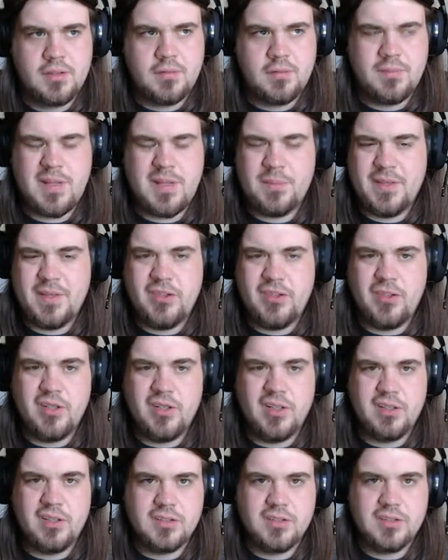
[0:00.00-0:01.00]
Might be $2,
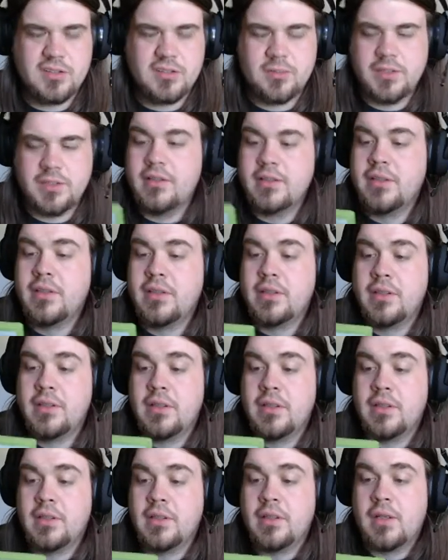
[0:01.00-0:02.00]
but
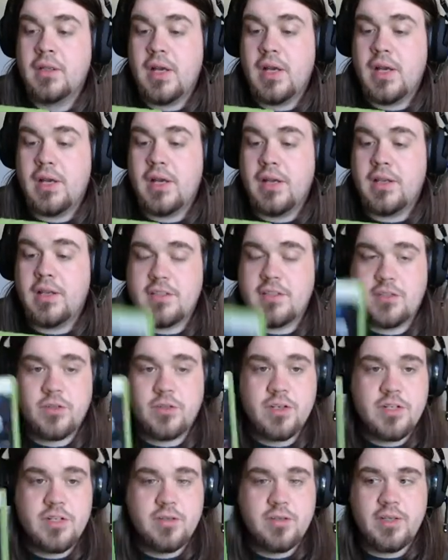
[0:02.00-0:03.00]
the
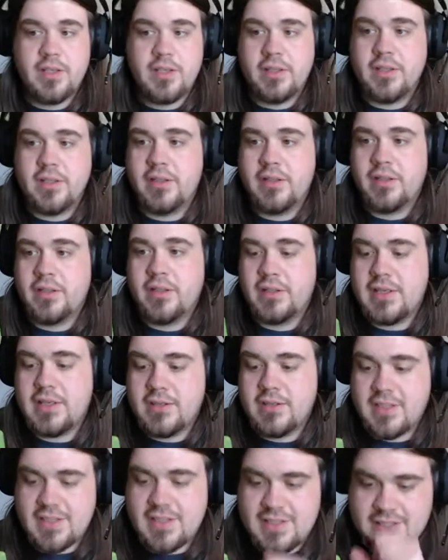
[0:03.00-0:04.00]
story's really good.
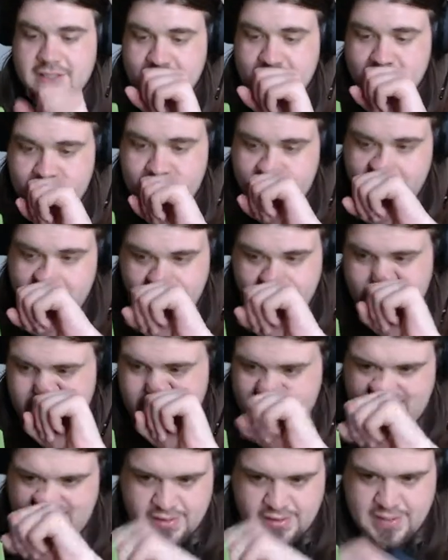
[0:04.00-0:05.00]
There's a scene.
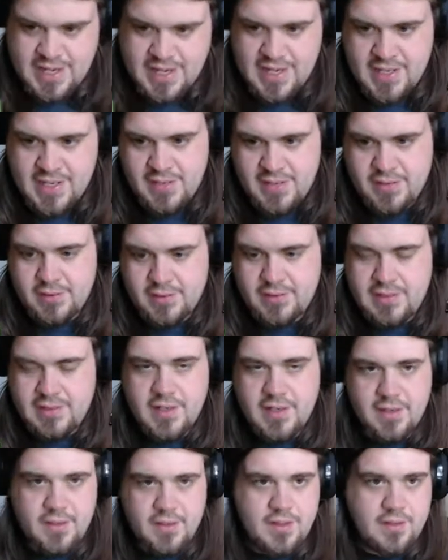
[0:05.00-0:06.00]
I did
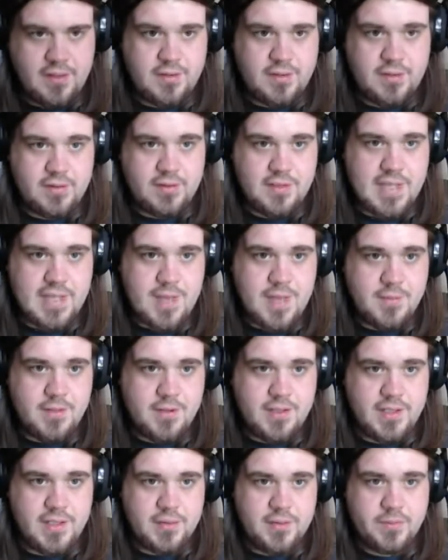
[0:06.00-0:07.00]
a game
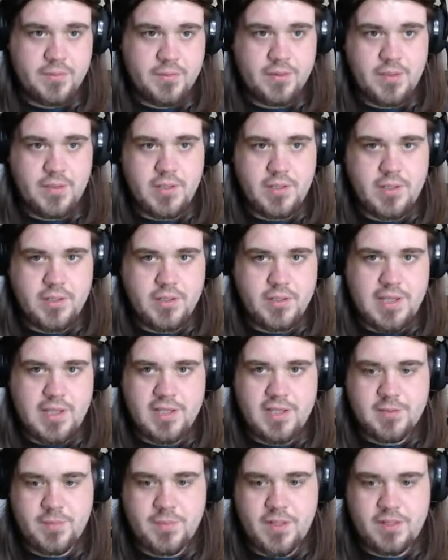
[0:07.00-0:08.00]
clip on
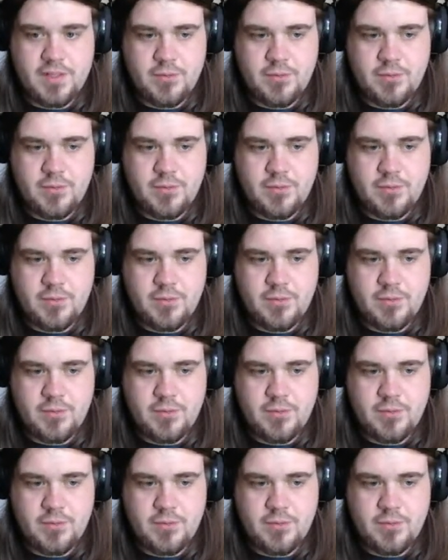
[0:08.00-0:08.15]
Xbox